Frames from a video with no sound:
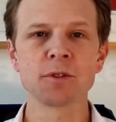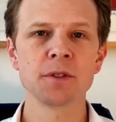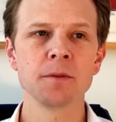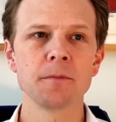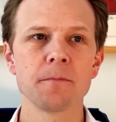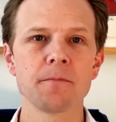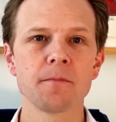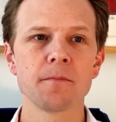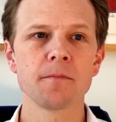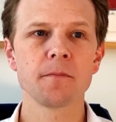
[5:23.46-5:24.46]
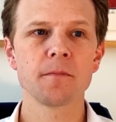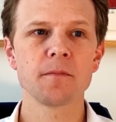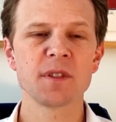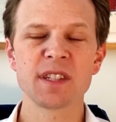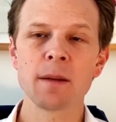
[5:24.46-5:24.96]
to
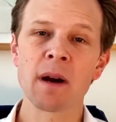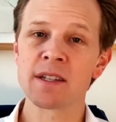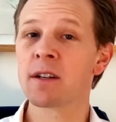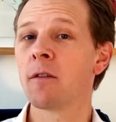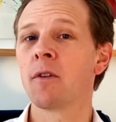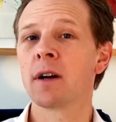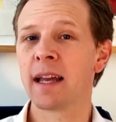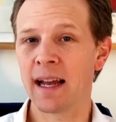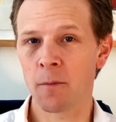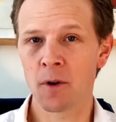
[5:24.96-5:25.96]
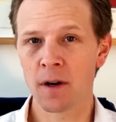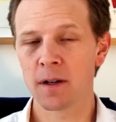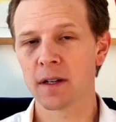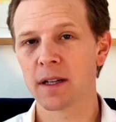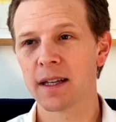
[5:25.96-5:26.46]
see myself on camera
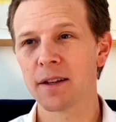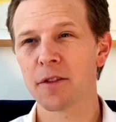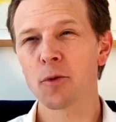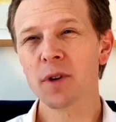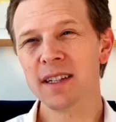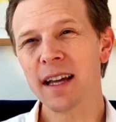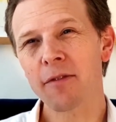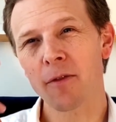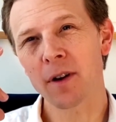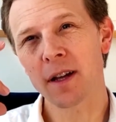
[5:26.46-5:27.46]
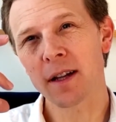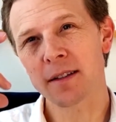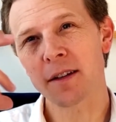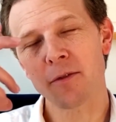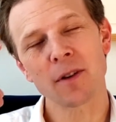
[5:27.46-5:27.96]
through a
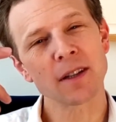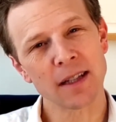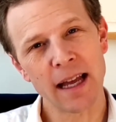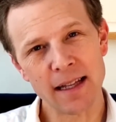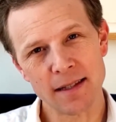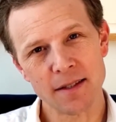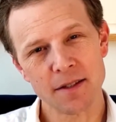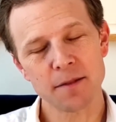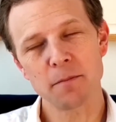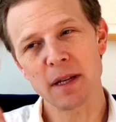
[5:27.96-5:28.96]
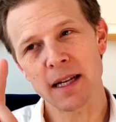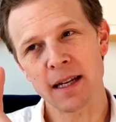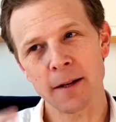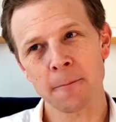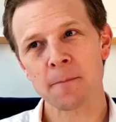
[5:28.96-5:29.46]
different lens,
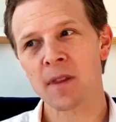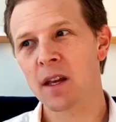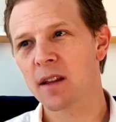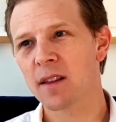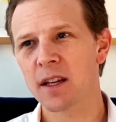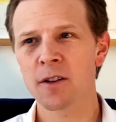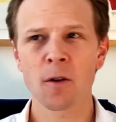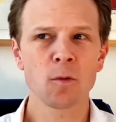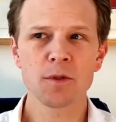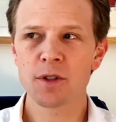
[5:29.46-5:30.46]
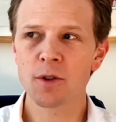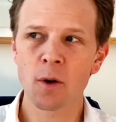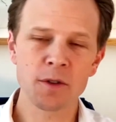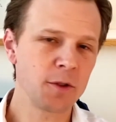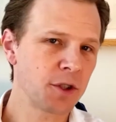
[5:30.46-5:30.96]
meaning that, you know, you go
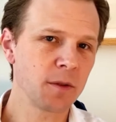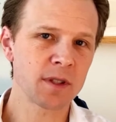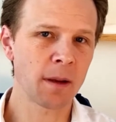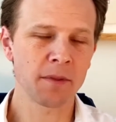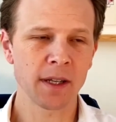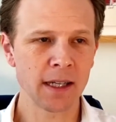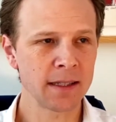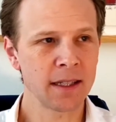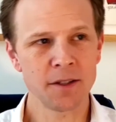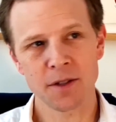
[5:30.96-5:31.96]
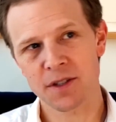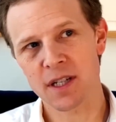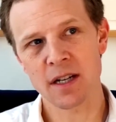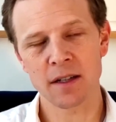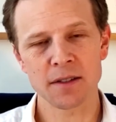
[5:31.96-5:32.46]
and you shoot something and then you
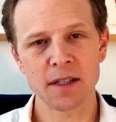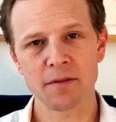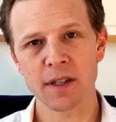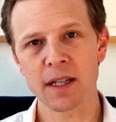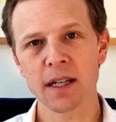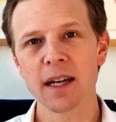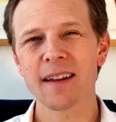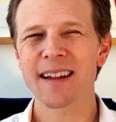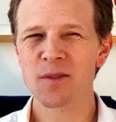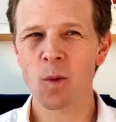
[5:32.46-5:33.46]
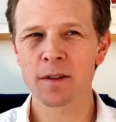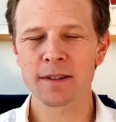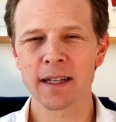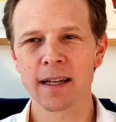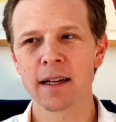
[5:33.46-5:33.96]
see it on TV, that's one
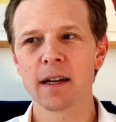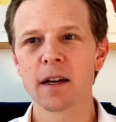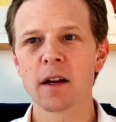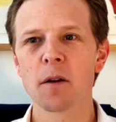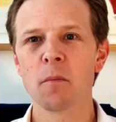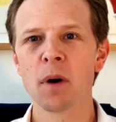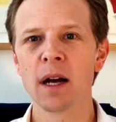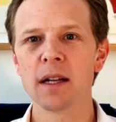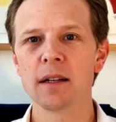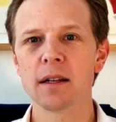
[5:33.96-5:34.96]
thing. But